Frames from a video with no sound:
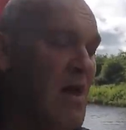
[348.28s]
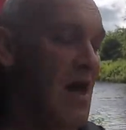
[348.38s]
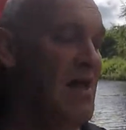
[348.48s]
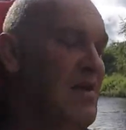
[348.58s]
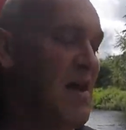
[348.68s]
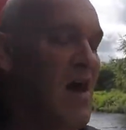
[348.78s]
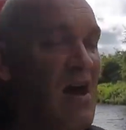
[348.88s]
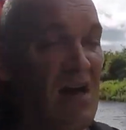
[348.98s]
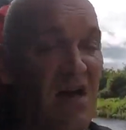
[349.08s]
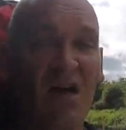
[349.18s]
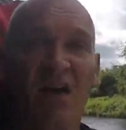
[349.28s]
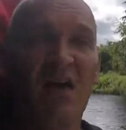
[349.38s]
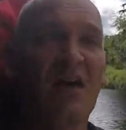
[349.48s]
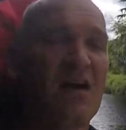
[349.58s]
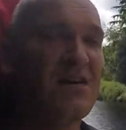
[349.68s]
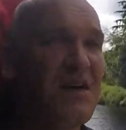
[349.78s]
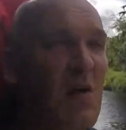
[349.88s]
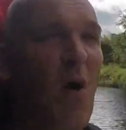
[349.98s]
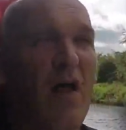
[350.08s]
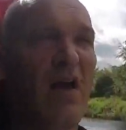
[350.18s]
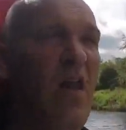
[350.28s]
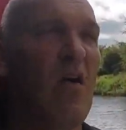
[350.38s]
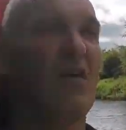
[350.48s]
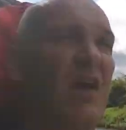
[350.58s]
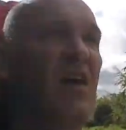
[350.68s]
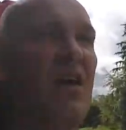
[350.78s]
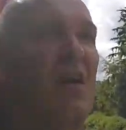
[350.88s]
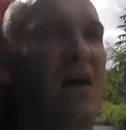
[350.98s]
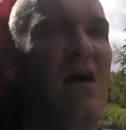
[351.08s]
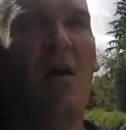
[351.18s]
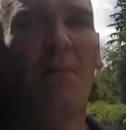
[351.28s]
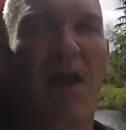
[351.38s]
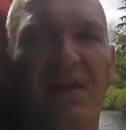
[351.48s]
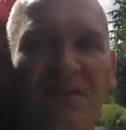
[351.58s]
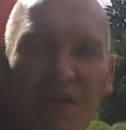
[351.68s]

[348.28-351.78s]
and it's only 1 o'clock. Plenty of